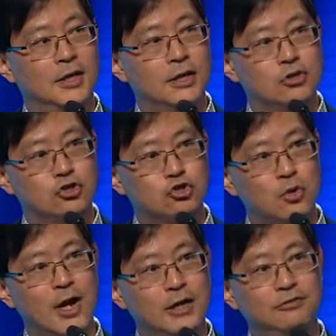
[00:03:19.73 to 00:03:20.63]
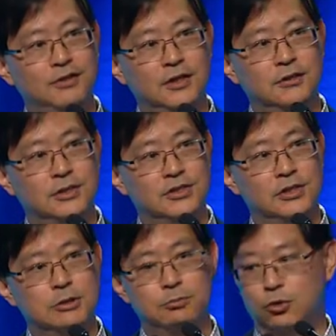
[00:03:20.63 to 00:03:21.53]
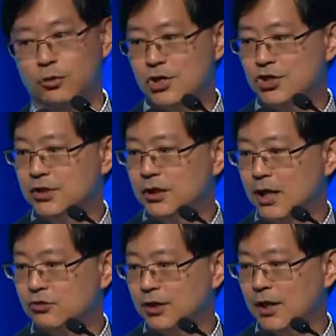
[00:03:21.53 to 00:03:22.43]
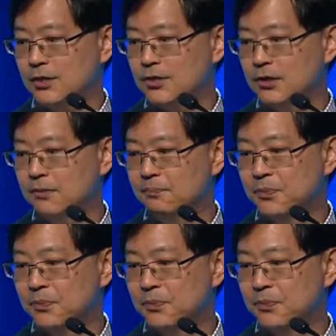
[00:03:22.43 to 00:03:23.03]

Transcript: in driving disease progression in gastric cancer.